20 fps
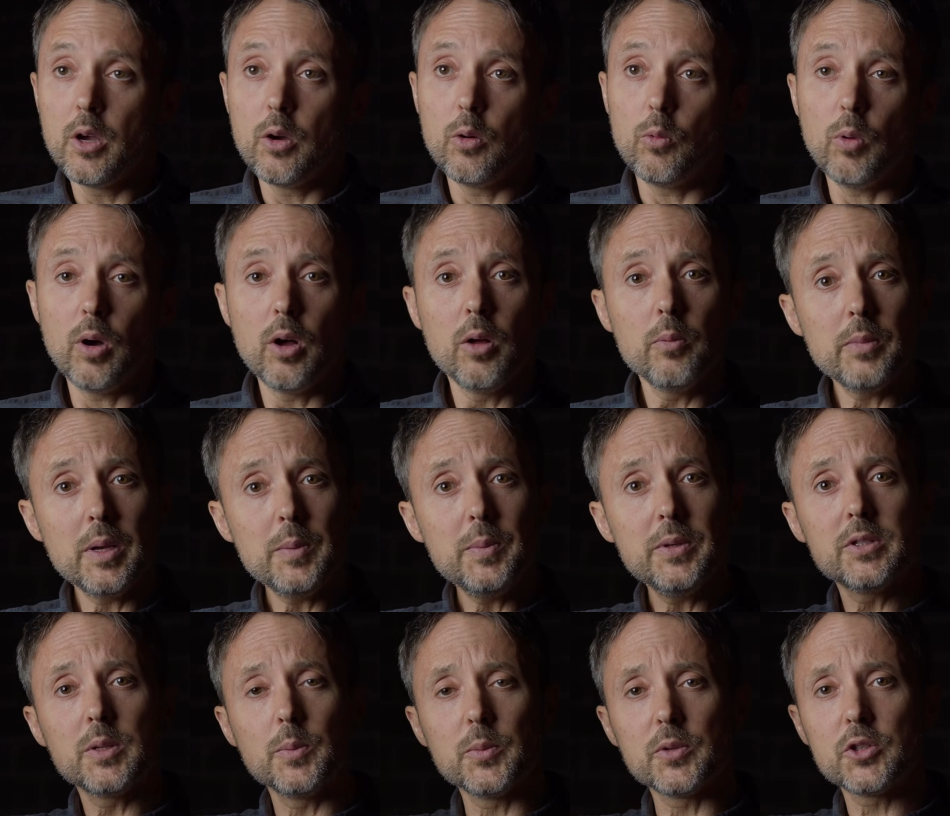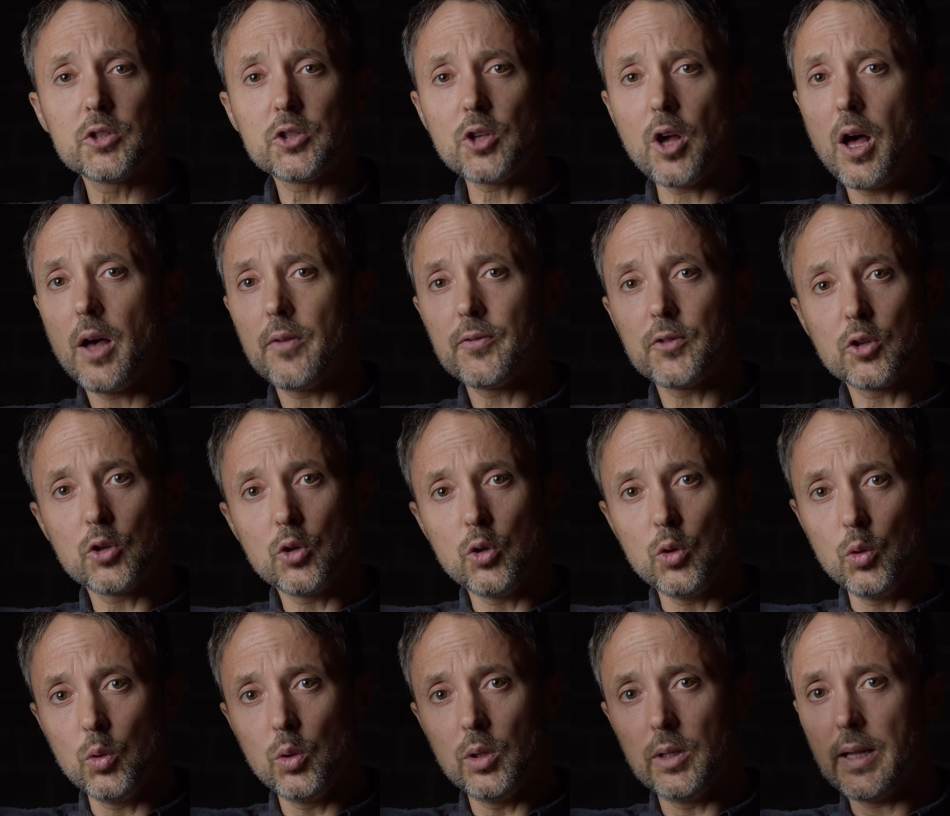Well, maybe some soft,
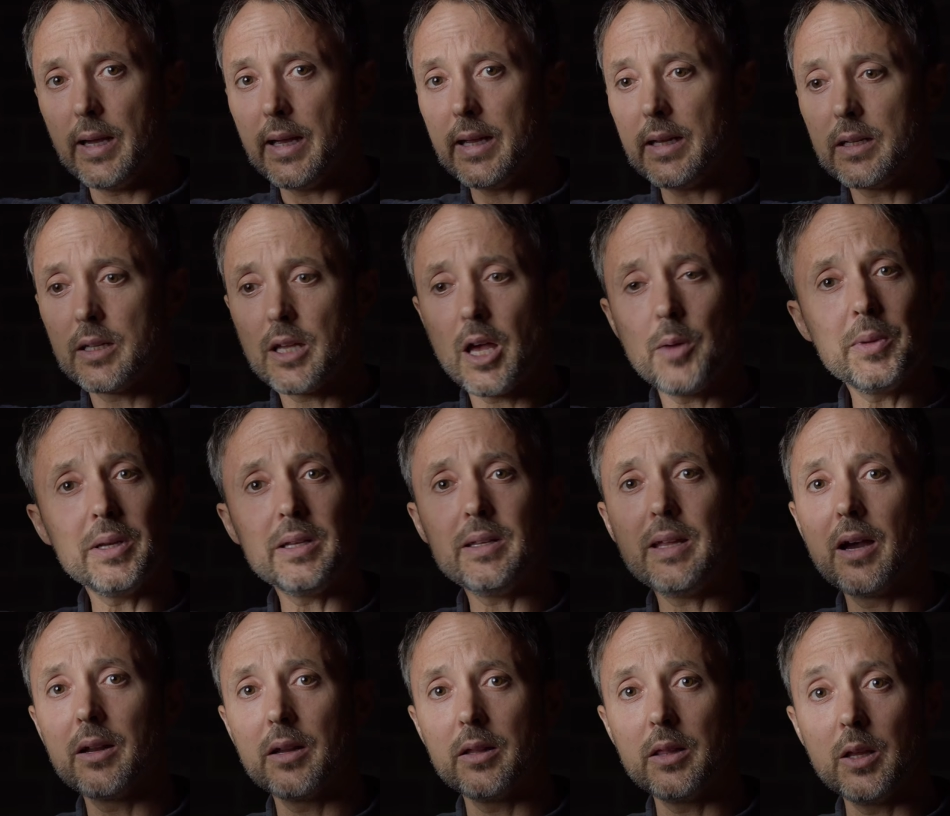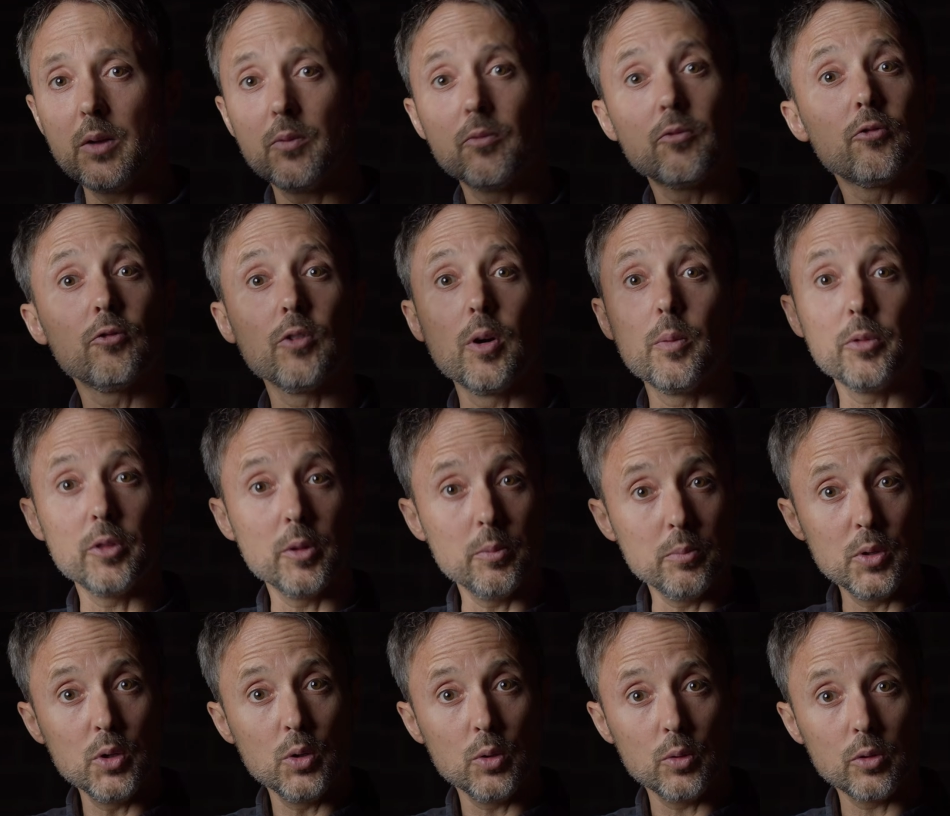cool light coming down on them from the
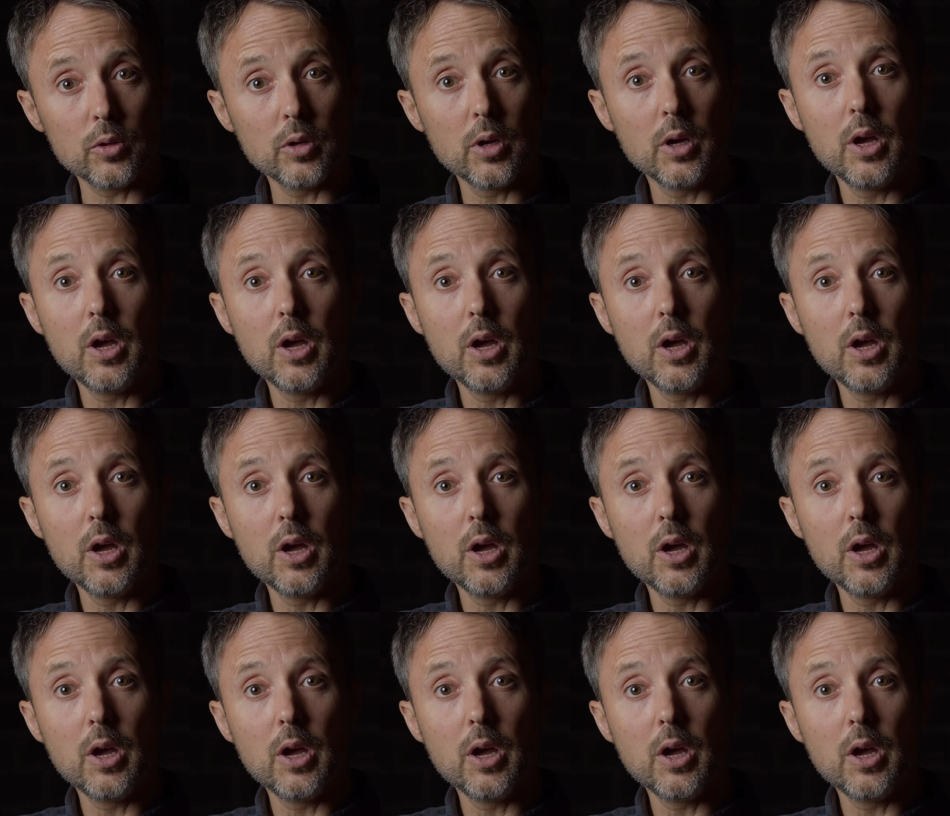moon.